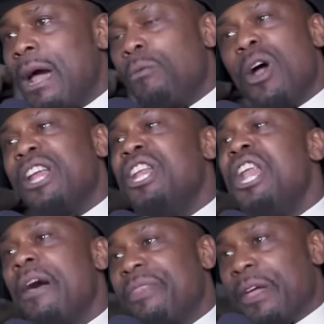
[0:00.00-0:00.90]
I want
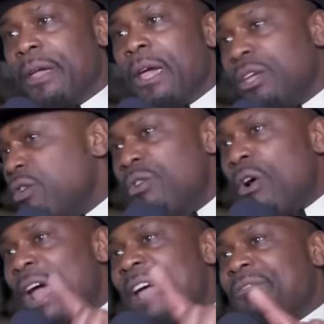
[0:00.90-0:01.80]
nothing. You
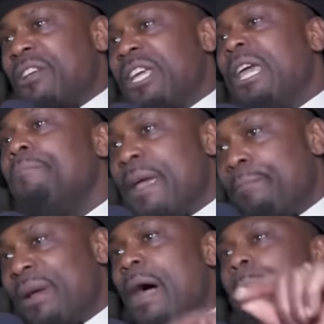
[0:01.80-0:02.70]
don't have to keep
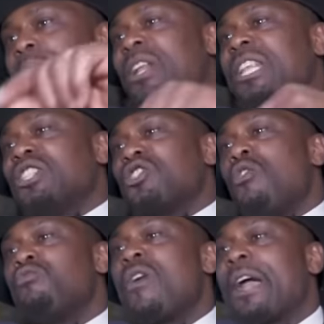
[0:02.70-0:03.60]
it, but I'll put this
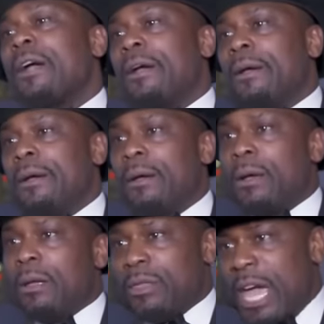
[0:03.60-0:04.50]
on record.
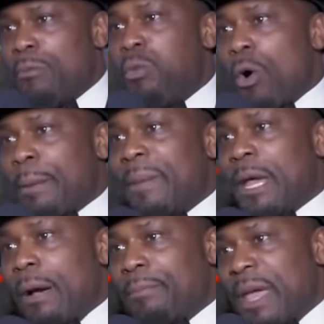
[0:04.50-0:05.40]
They woke
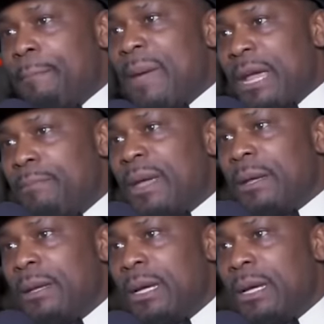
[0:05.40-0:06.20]
me up, they made me.